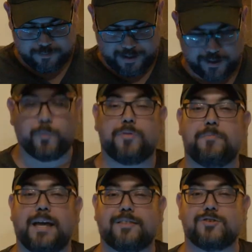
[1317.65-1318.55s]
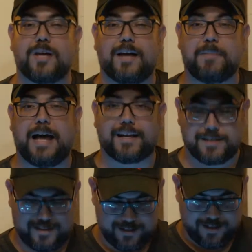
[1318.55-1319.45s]
Painted with me at
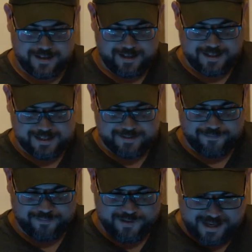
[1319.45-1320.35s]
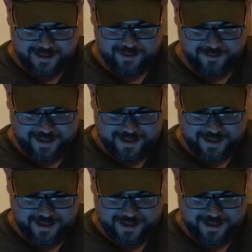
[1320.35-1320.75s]
PAX. Thank you.